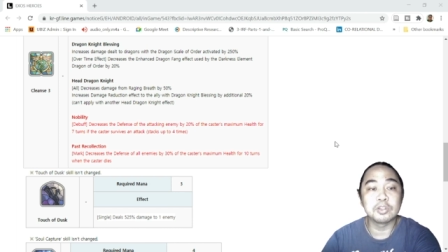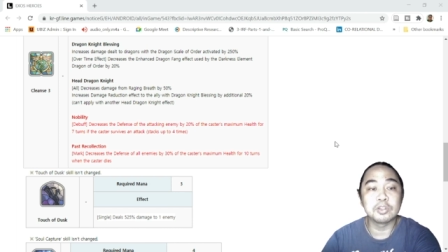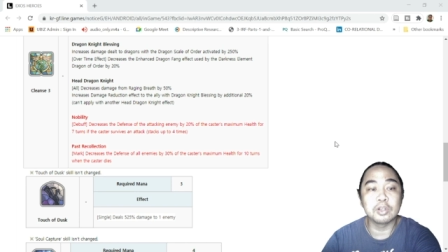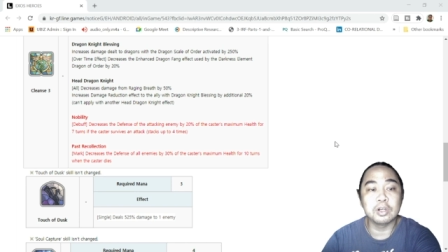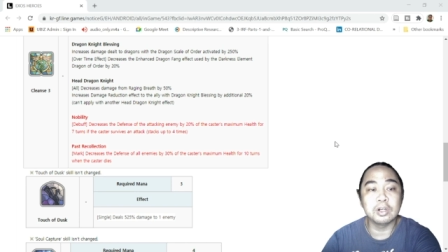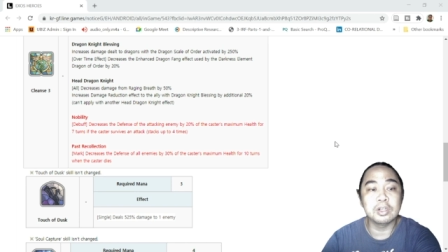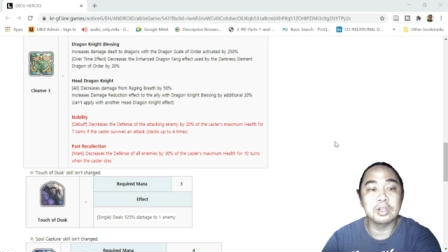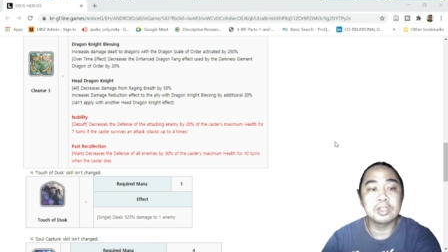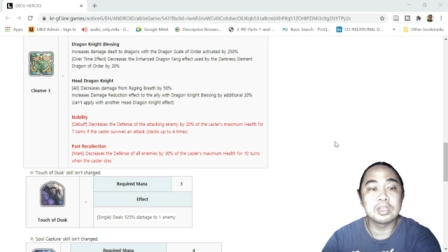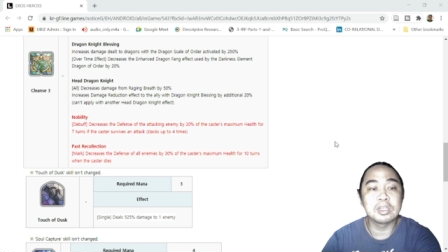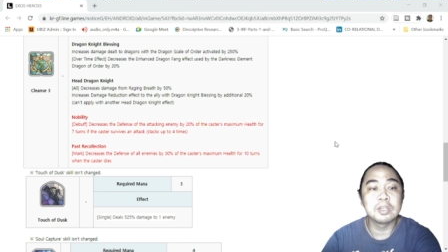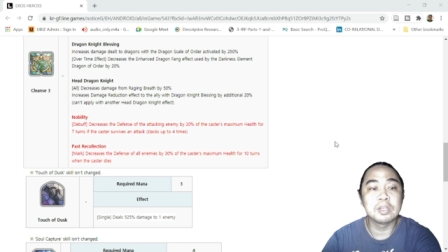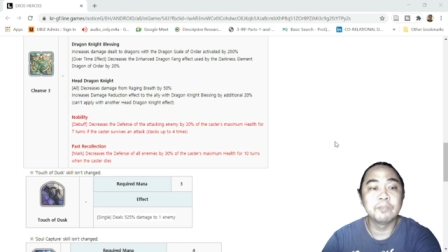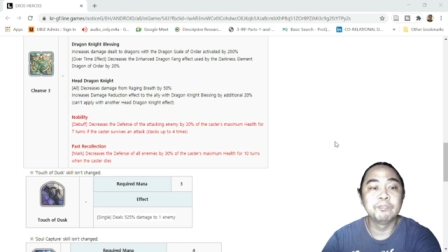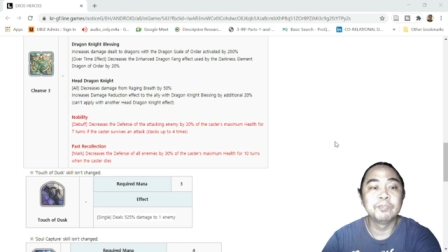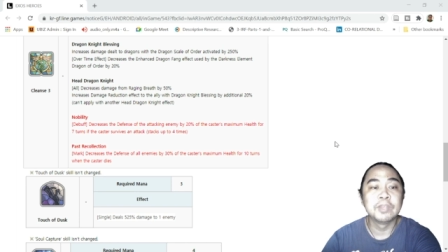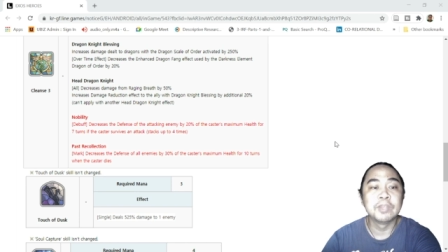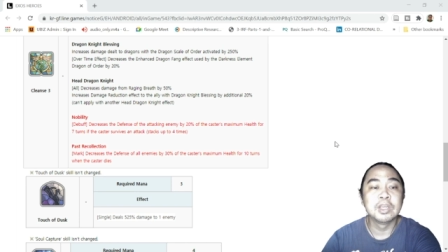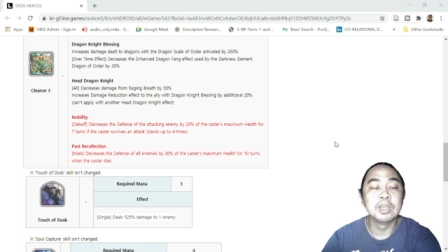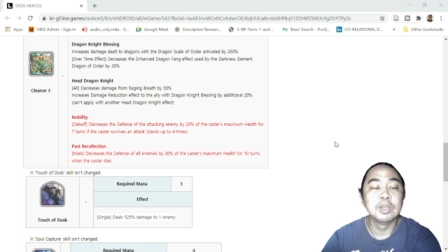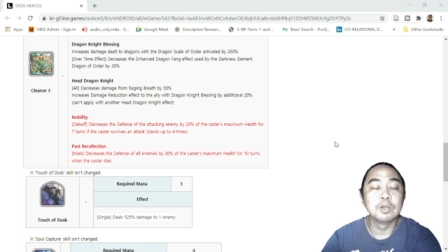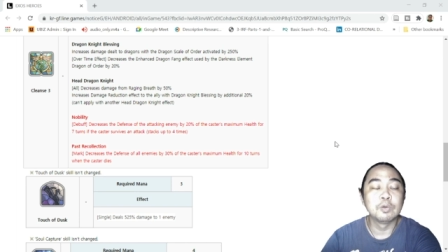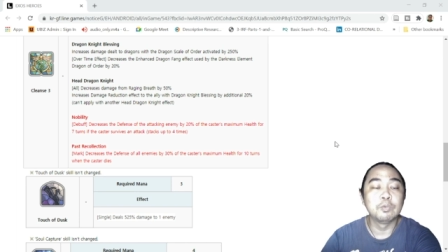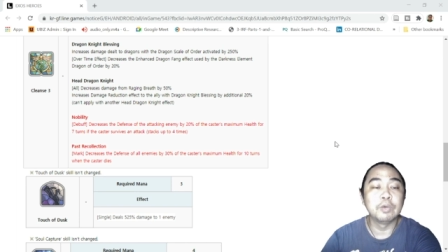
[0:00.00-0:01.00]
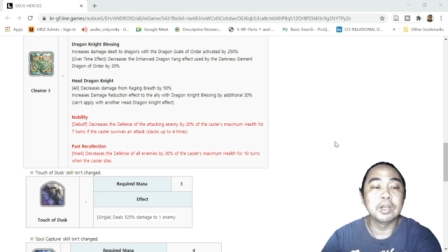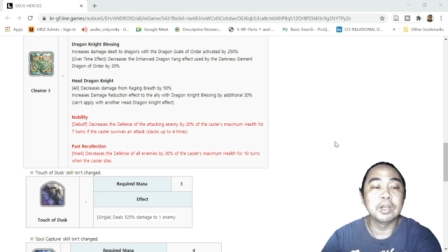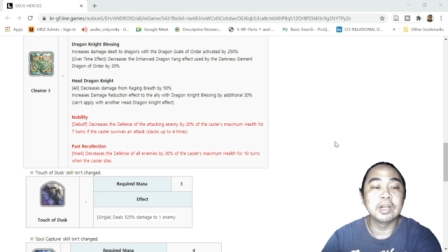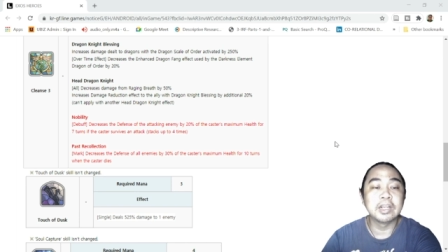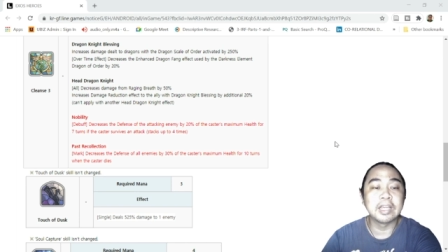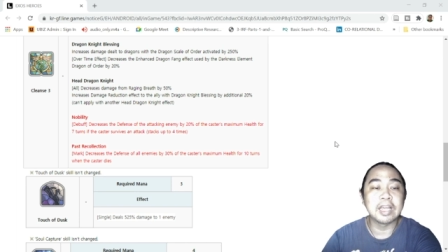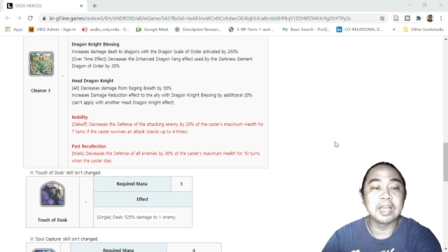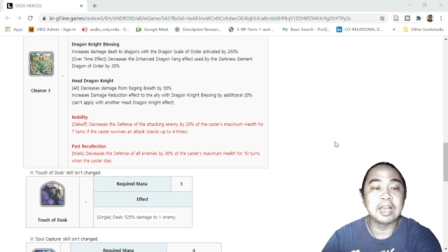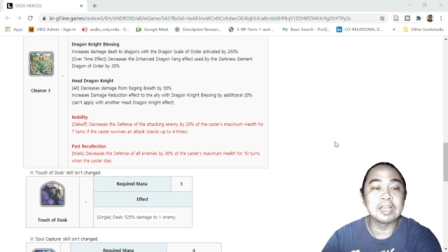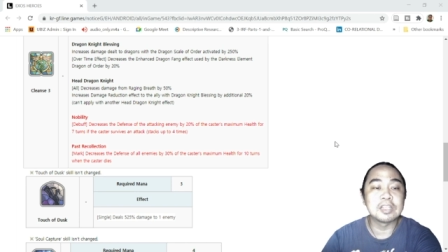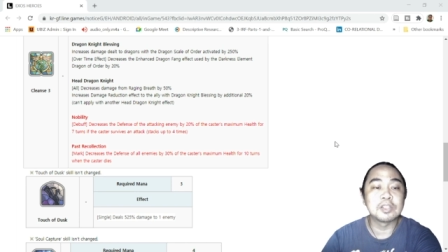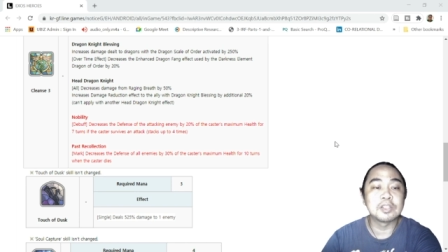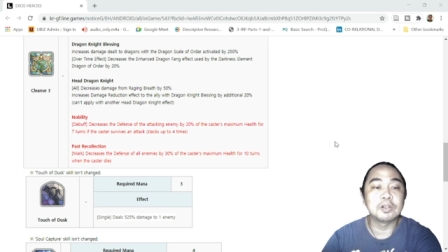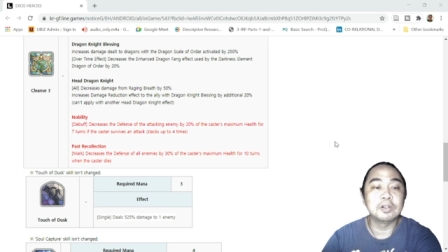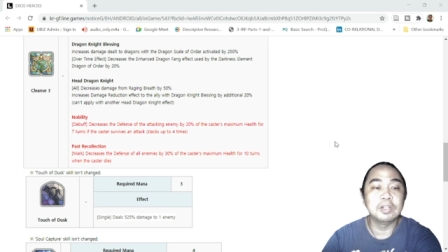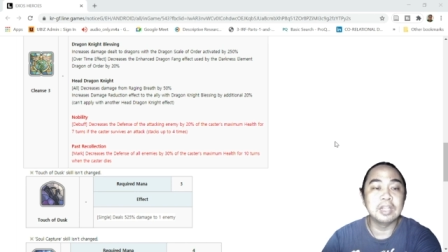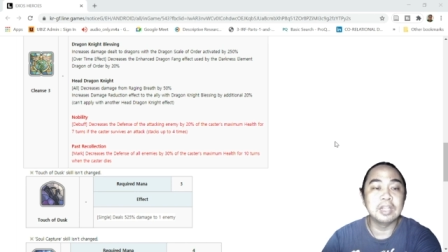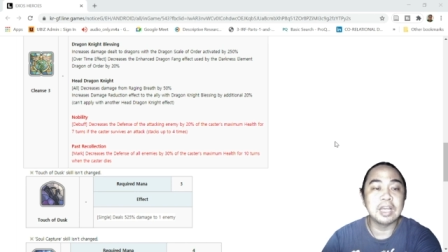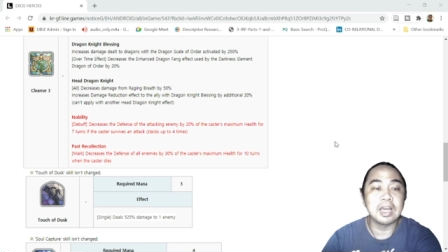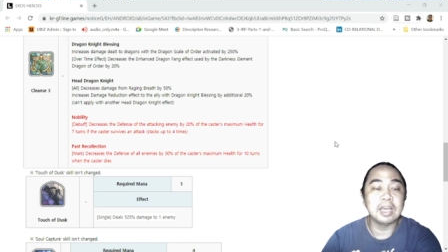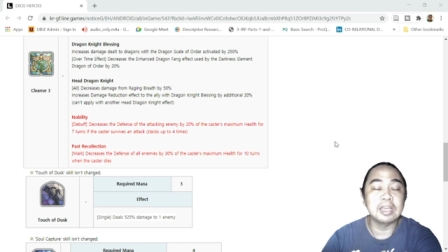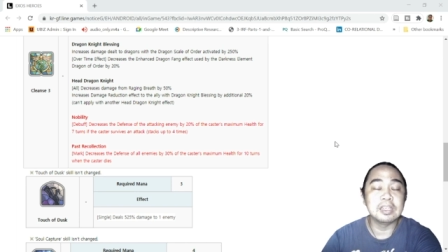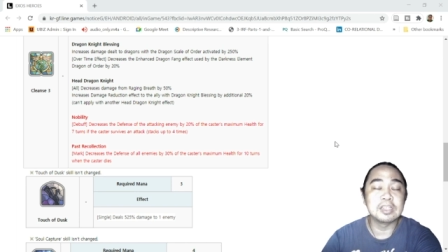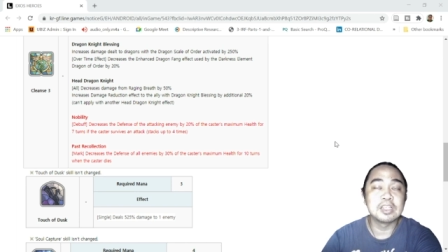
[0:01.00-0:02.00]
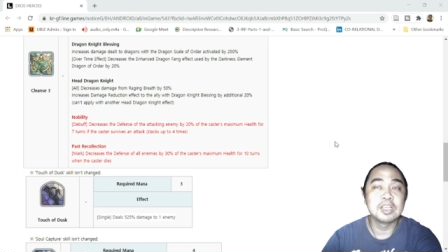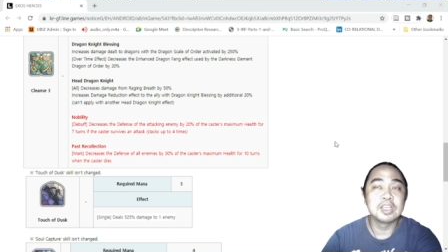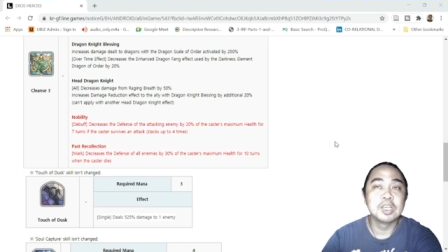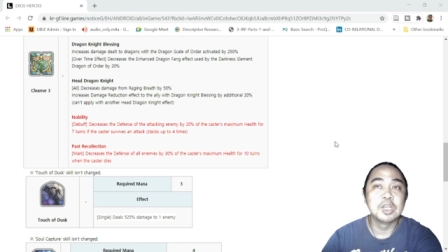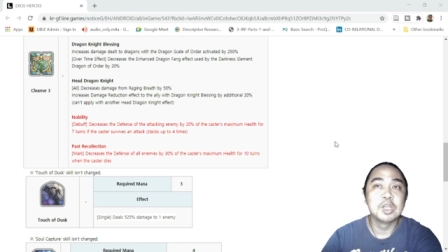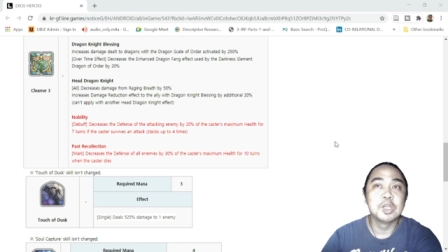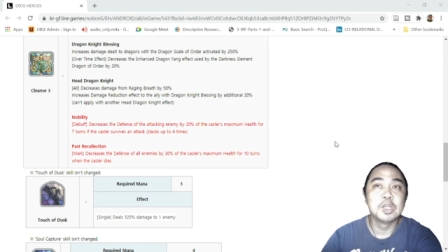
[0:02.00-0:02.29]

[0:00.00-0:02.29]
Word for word: turns when caster dies.